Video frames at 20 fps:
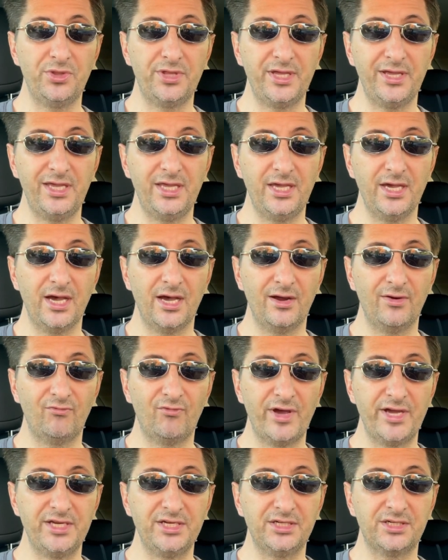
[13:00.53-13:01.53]
the
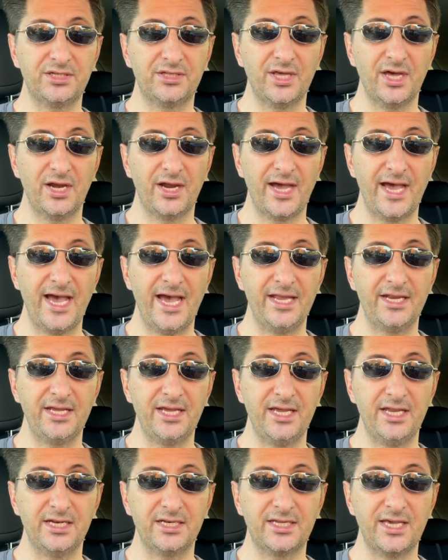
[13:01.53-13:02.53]
range that I had
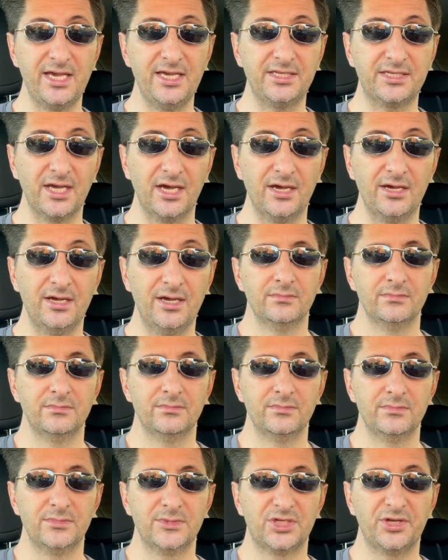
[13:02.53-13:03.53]
in Giza.
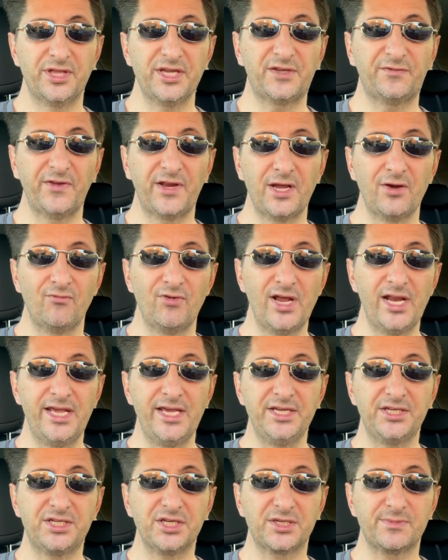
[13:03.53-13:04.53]
So this video
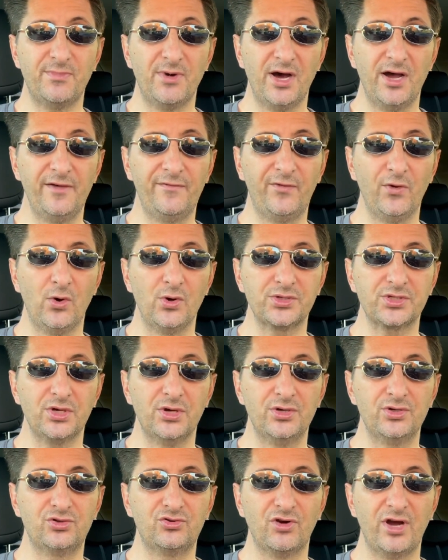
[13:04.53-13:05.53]
really is just my thoughts
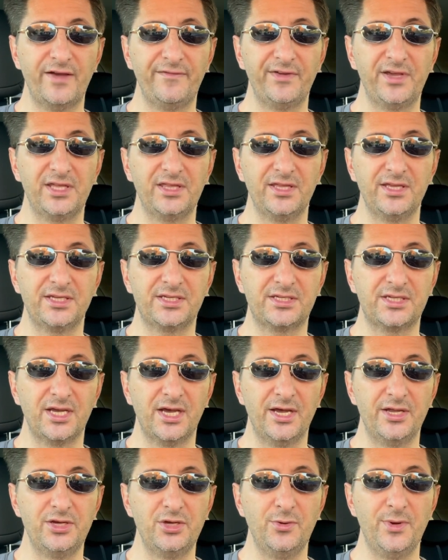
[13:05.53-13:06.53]
on driving this
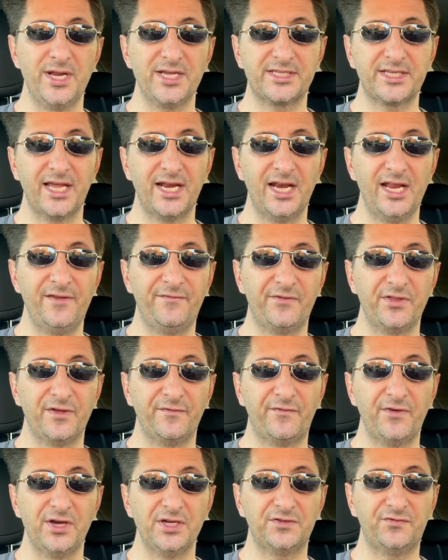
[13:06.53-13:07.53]
new Nissan Leaf for
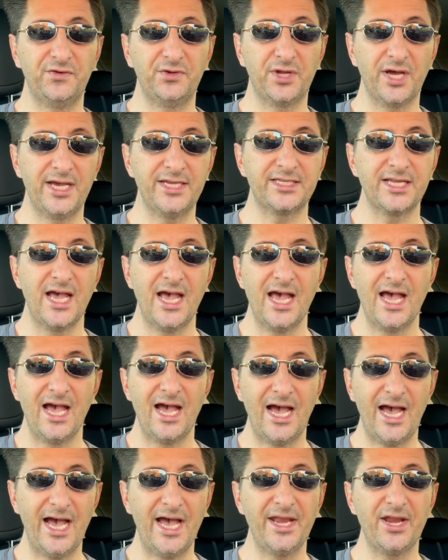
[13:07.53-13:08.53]
the first few days,
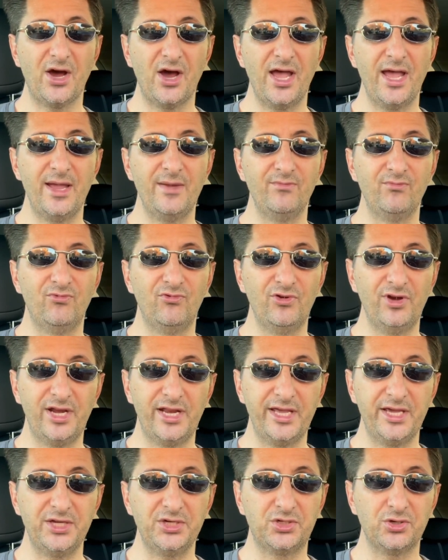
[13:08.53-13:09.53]
and I am
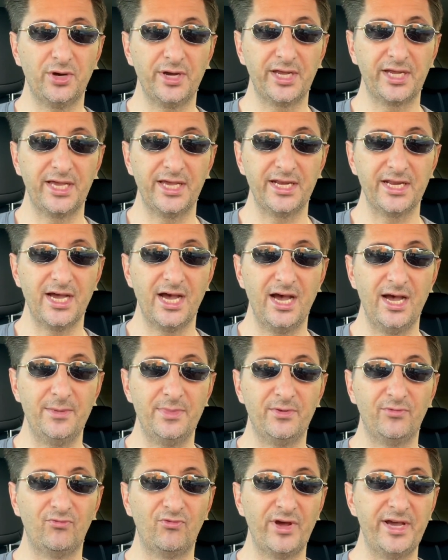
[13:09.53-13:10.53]
really enjoying it.
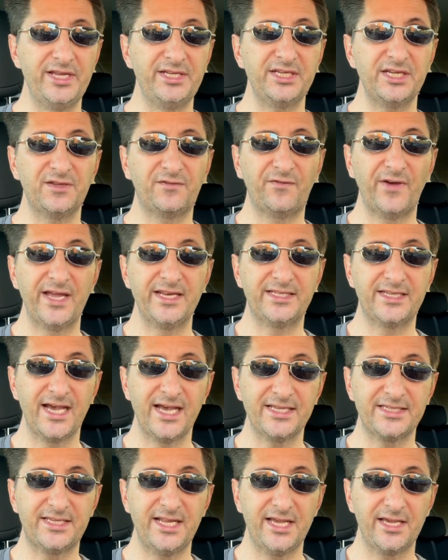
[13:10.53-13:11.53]
And the range is
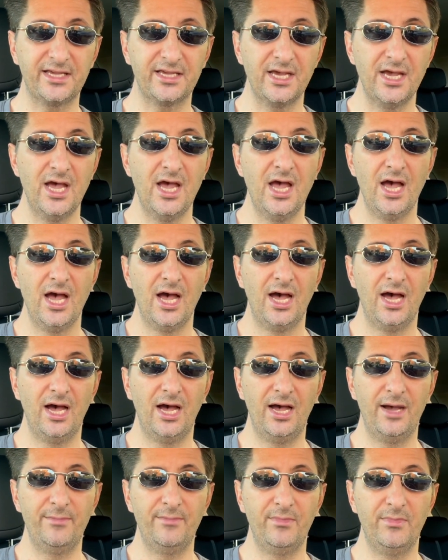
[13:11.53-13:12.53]
fantastic.
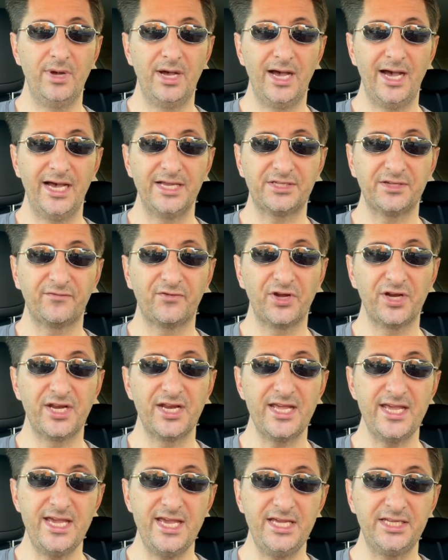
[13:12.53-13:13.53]
As I've got
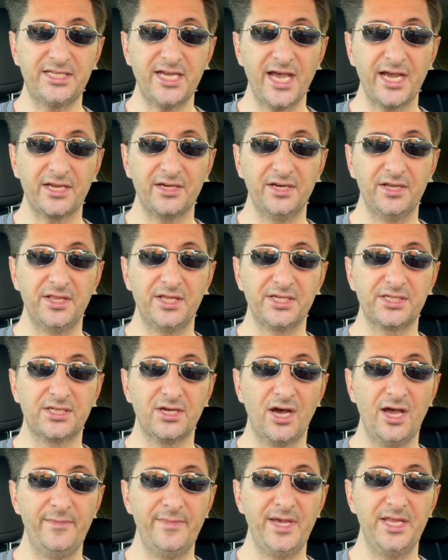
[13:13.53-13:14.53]
an e-Tekna this
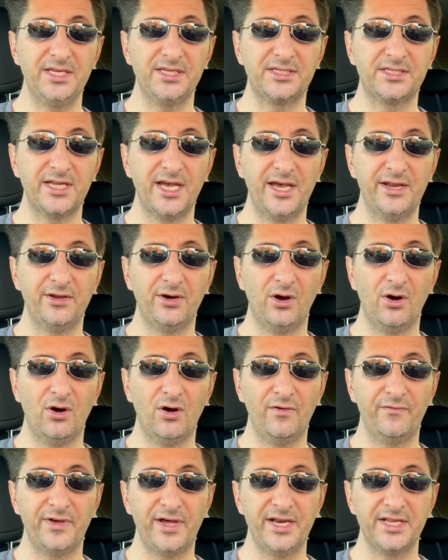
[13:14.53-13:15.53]
time instead
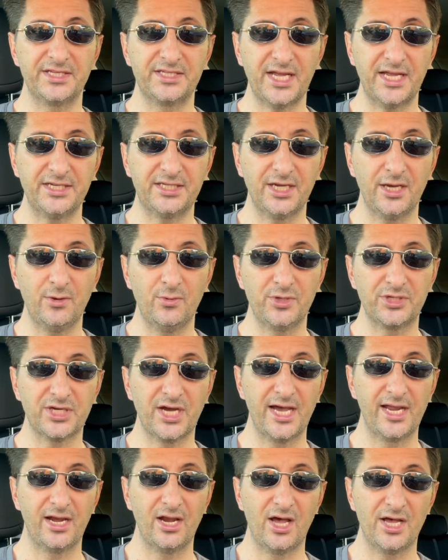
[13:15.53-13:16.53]
of an Acenta, which
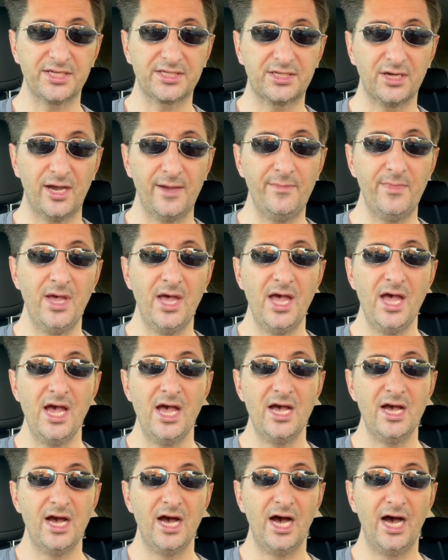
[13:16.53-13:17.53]
I had last time,
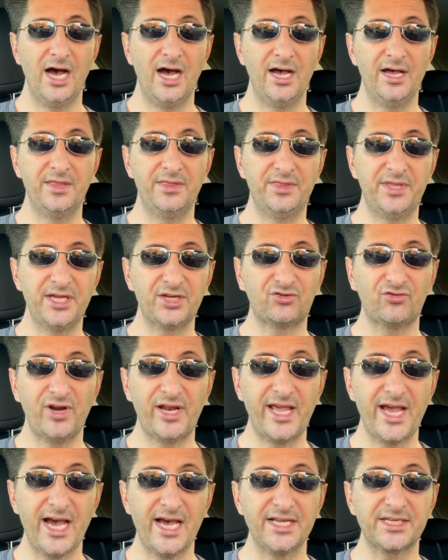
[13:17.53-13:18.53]
this
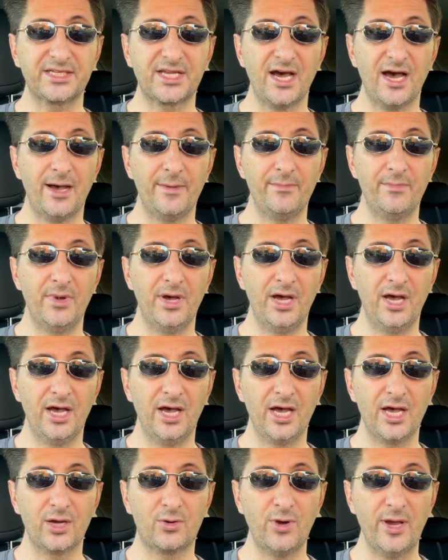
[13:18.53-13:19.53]
really has come
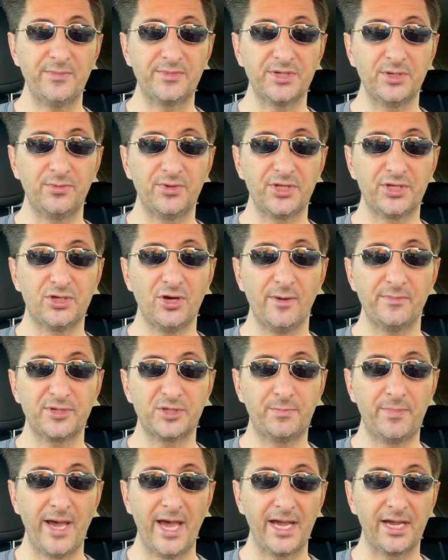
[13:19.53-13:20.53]
equipped with the top
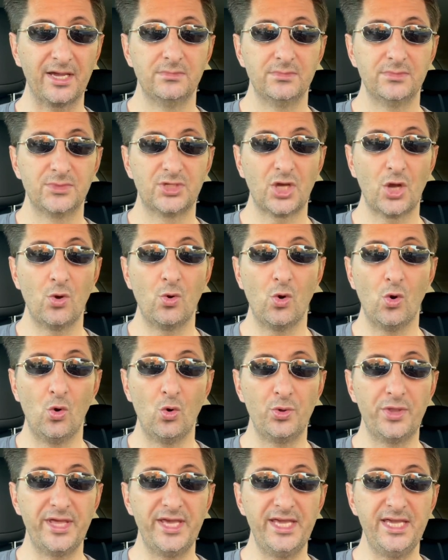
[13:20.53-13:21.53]
spec. So
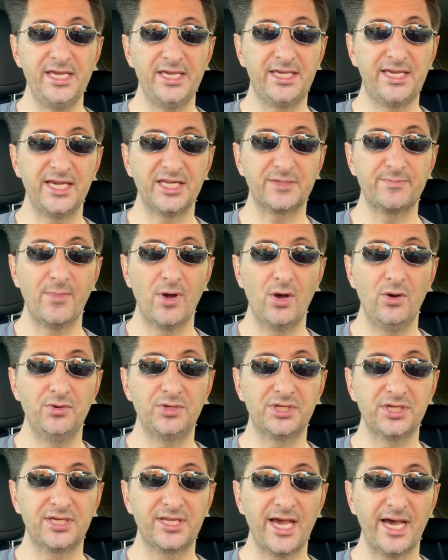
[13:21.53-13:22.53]
all the
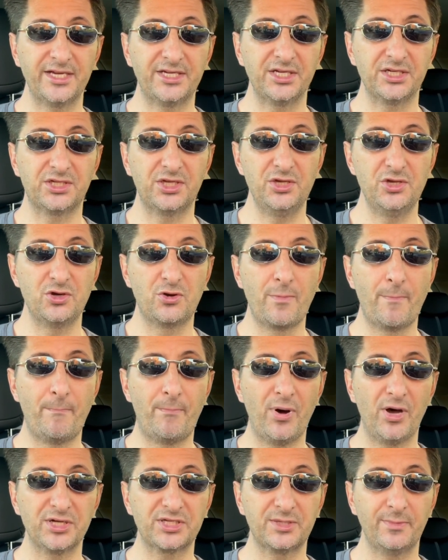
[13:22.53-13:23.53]
gizmos and gadgets that you could
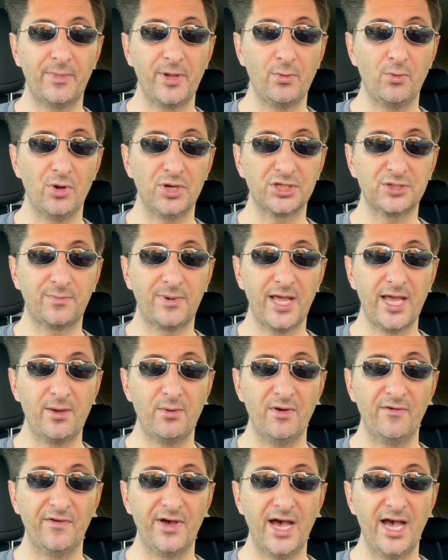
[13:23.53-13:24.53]
possibly want to play
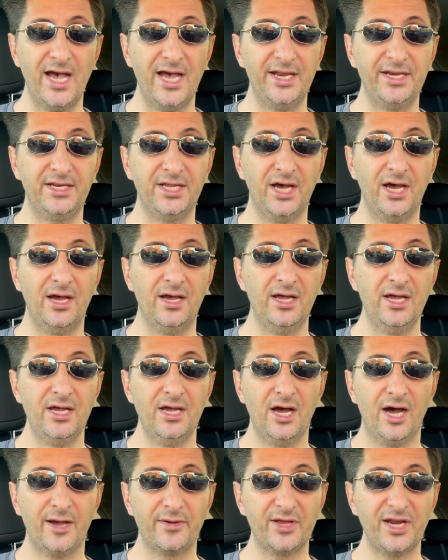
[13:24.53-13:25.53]
with. And I'm
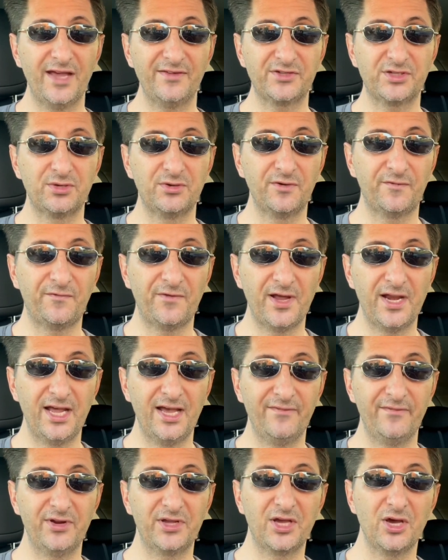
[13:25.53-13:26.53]
going to have some good fun
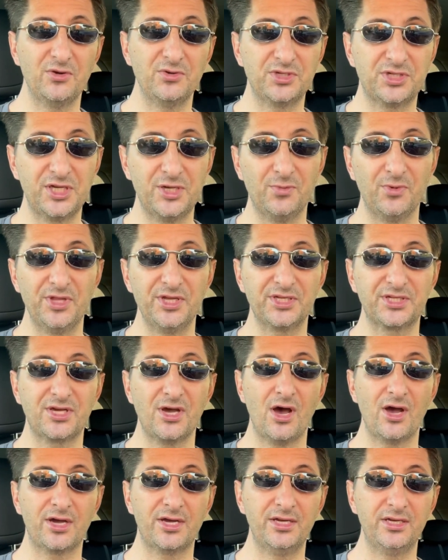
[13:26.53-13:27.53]
having a go and see what this
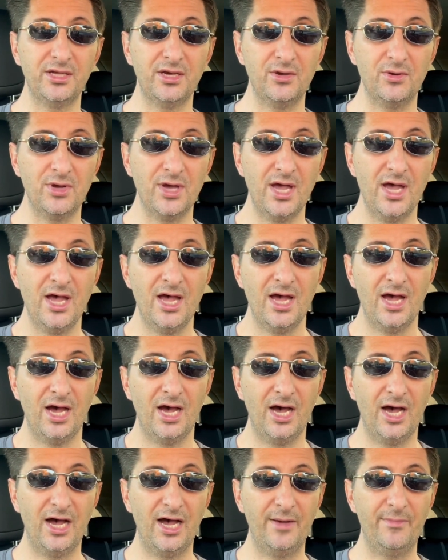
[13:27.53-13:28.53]
car can do.
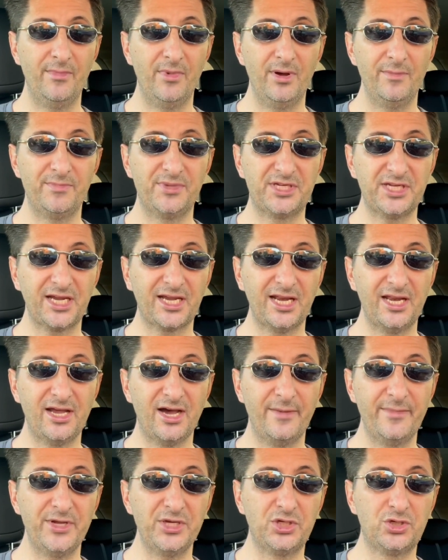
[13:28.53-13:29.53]
Particularly,
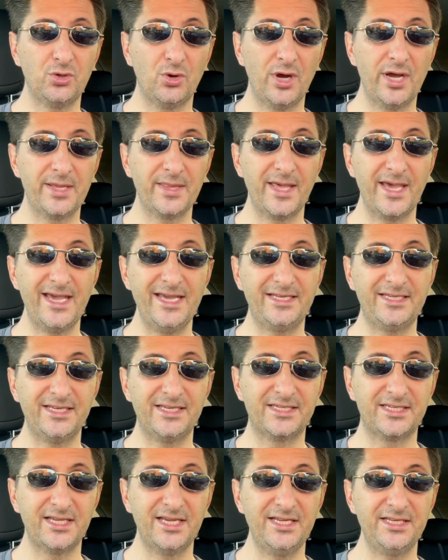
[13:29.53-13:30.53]
I'm enjoying the
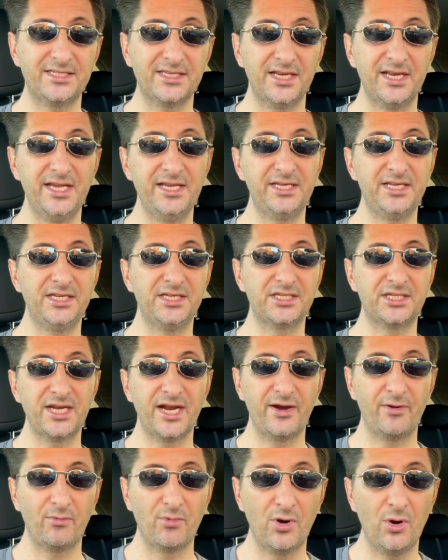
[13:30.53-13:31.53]
heated seats and heated
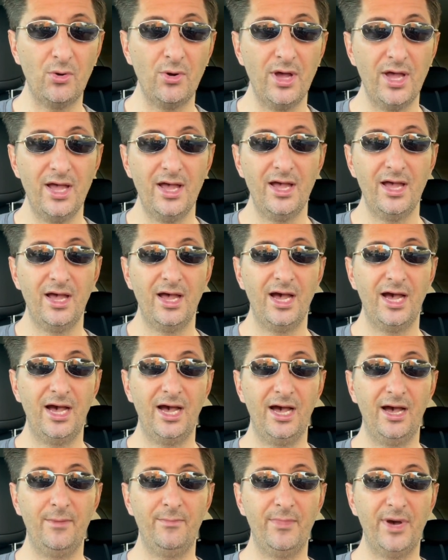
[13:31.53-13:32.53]
steering wheel.
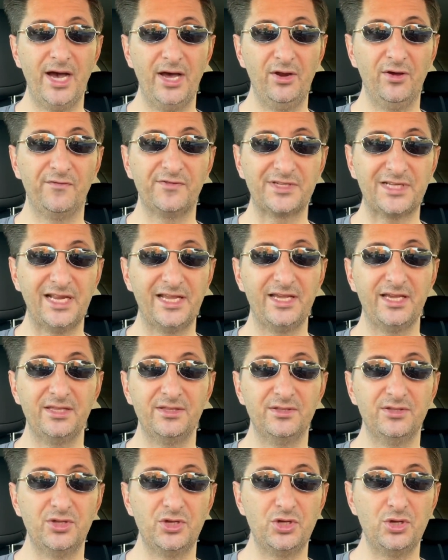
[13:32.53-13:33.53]
And obviously
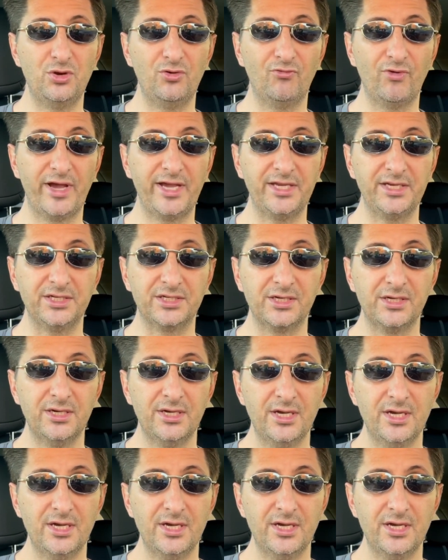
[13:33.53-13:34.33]
the new range.